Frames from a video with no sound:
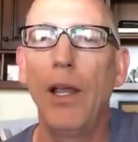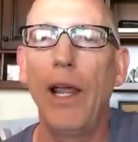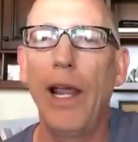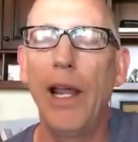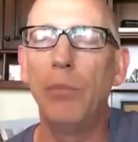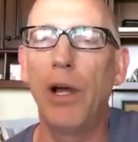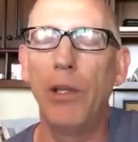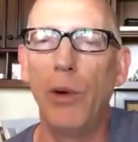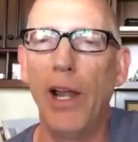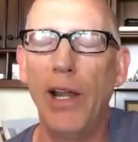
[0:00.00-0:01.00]
And by
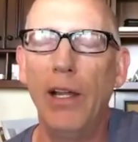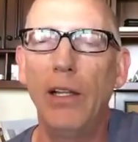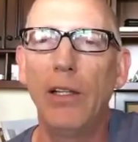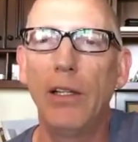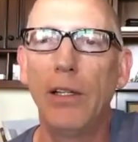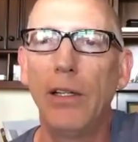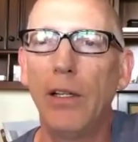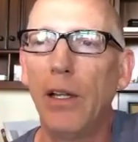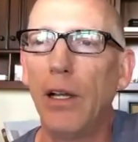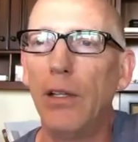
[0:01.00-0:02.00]
the way,
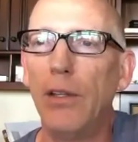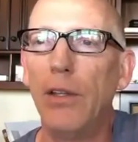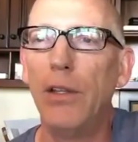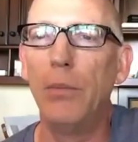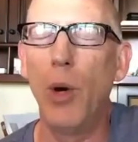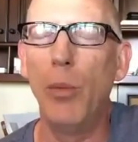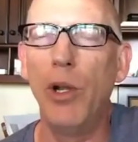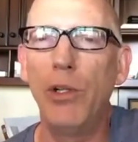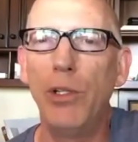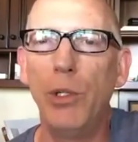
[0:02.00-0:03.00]
the
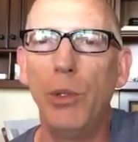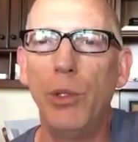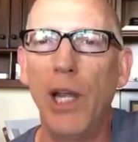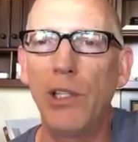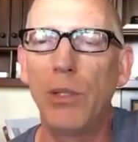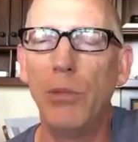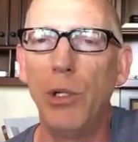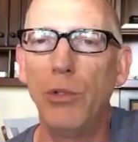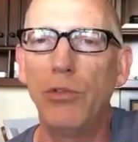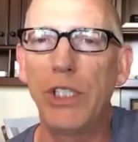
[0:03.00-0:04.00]
moment you get some
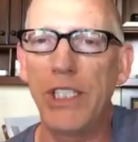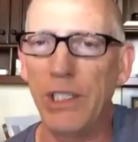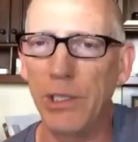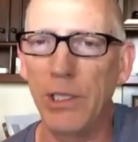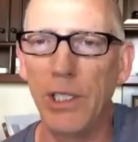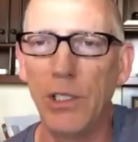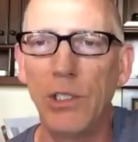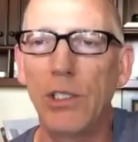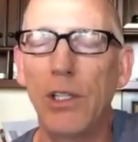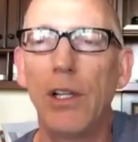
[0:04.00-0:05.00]
new
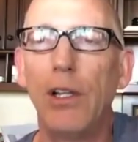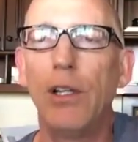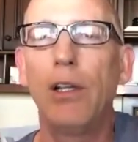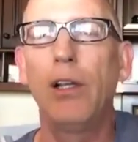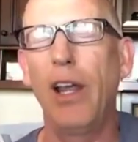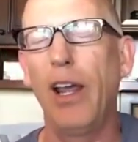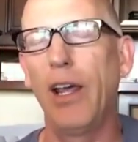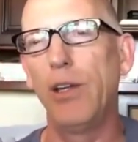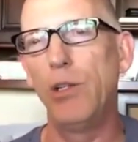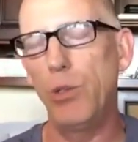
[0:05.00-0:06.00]
facilities
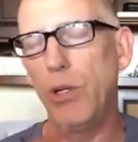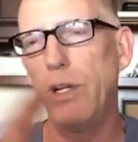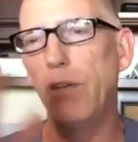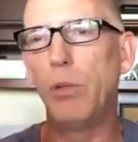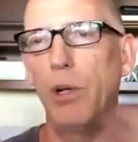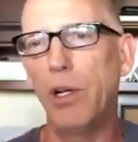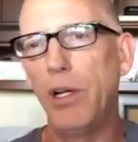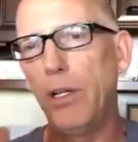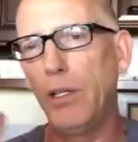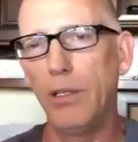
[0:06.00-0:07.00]
and treat
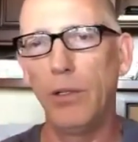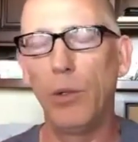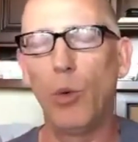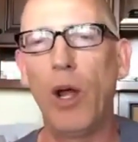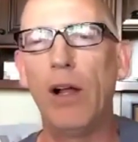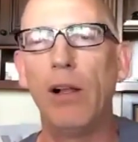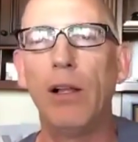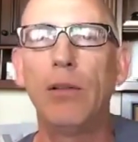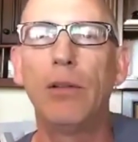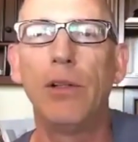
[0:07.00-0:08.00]
everybody
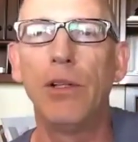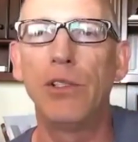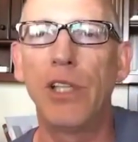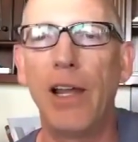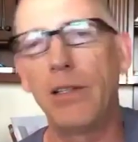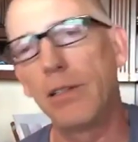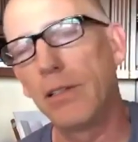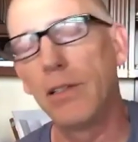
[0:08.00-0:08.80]
well, does that